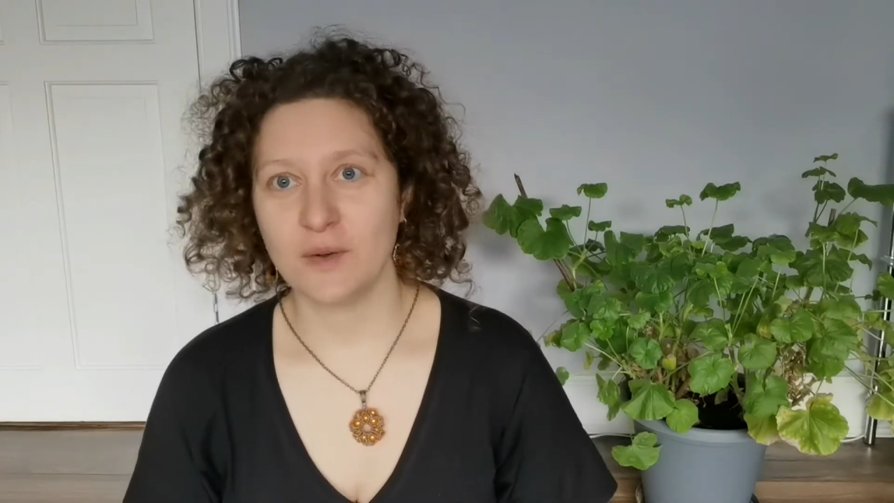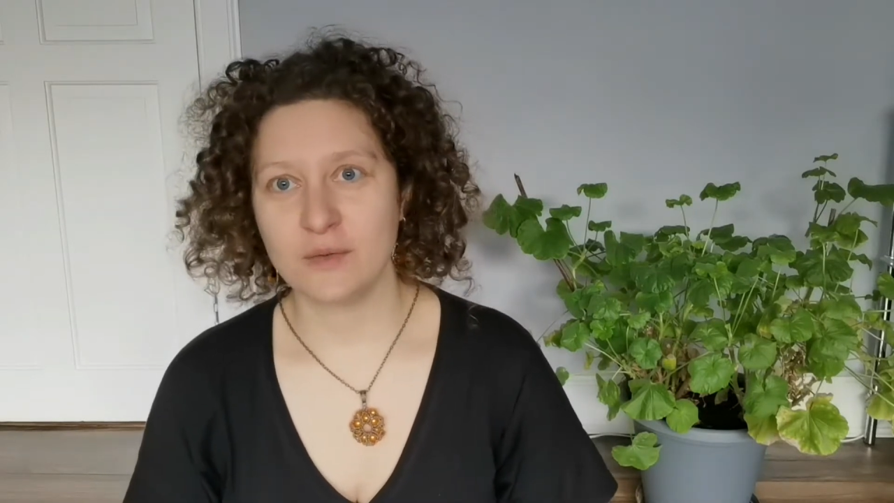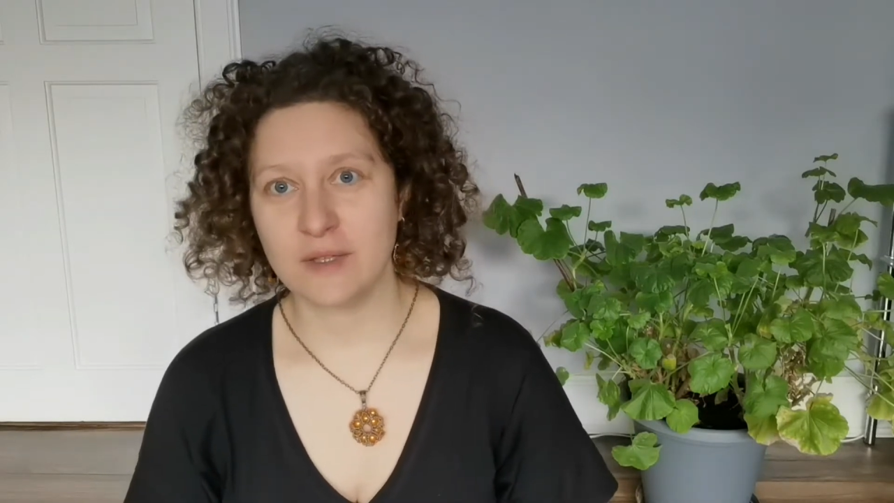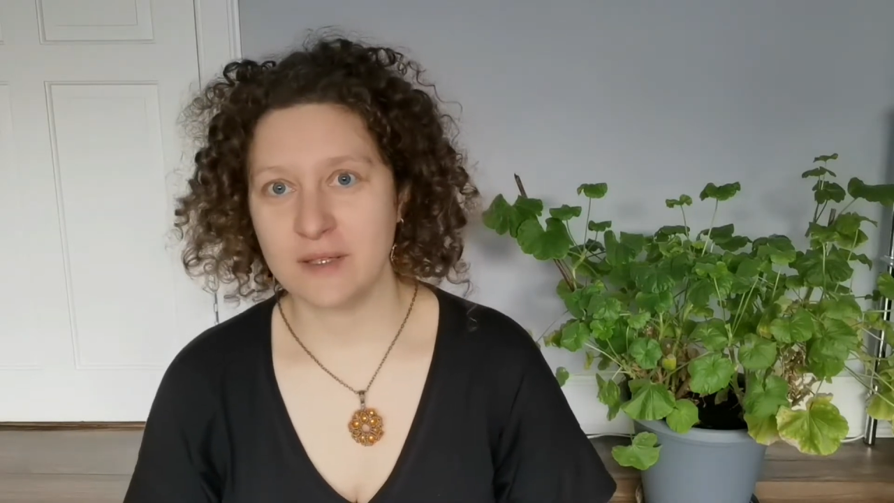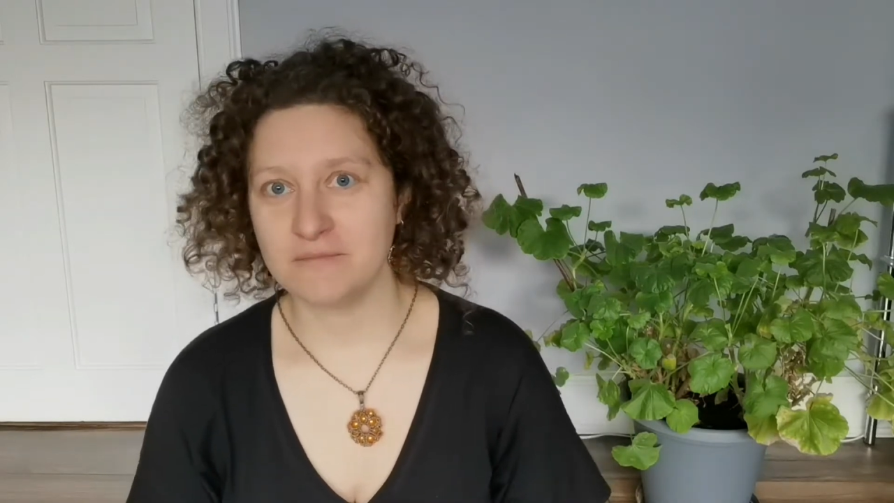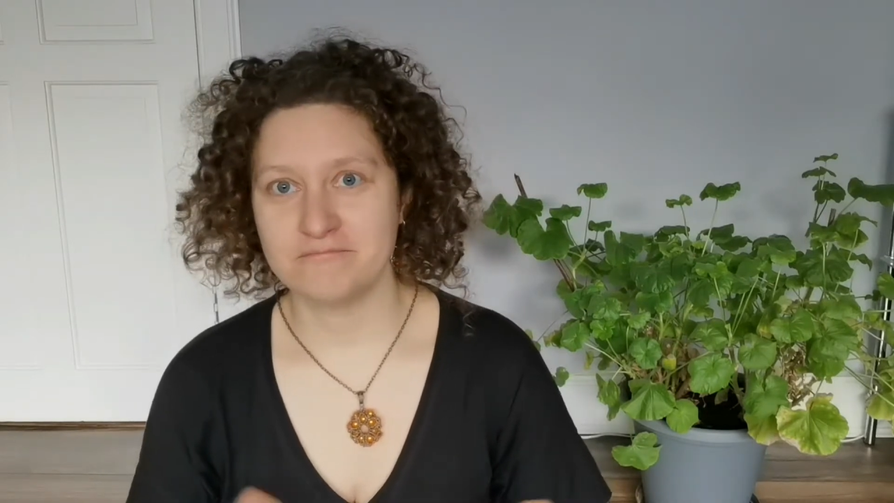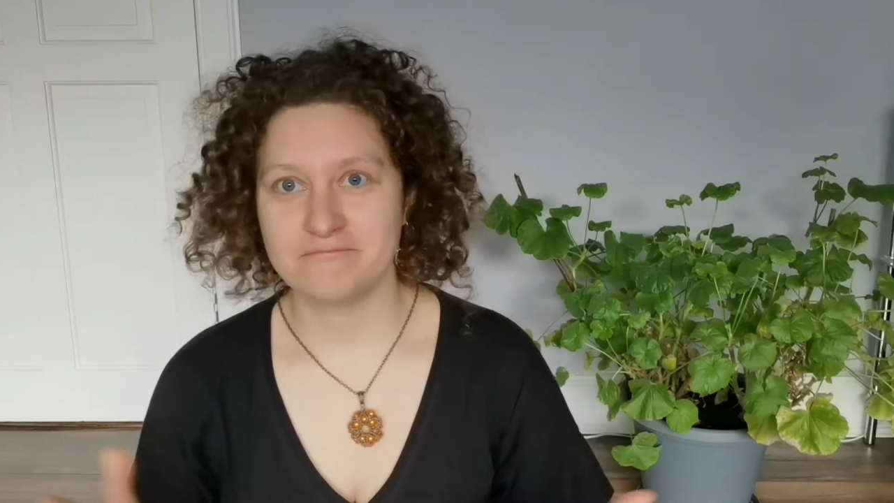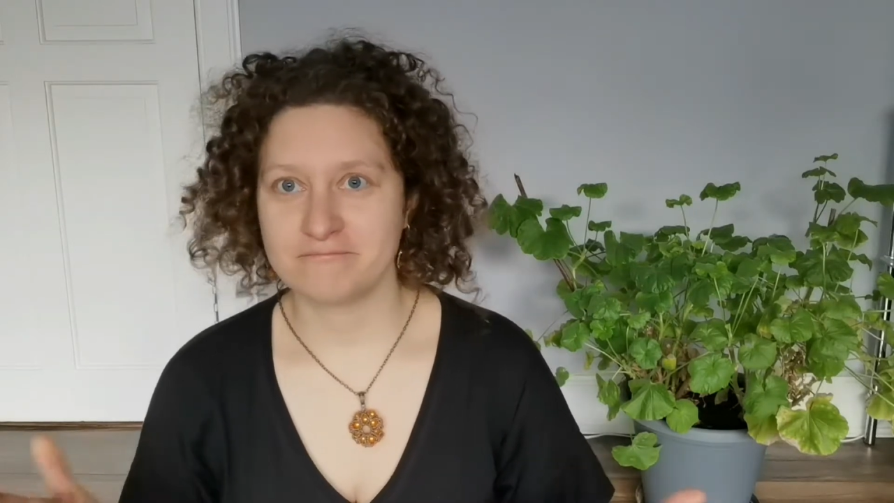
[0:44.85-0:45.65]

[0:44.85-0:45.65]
on